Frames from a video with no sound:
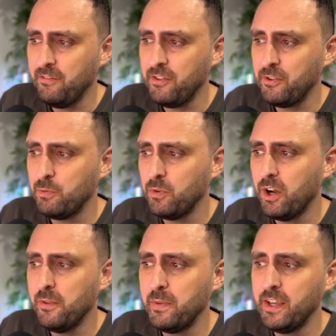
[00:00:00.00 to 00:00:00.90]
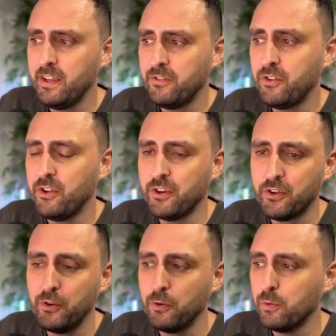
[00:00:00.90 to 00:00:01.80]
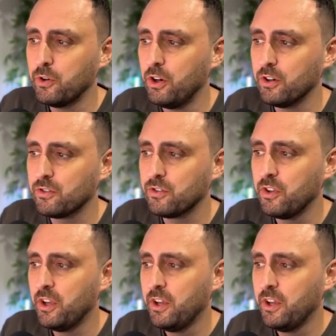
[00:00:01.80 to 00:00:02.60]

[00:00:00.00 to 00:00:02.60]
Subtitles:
This will either be, Google Docs,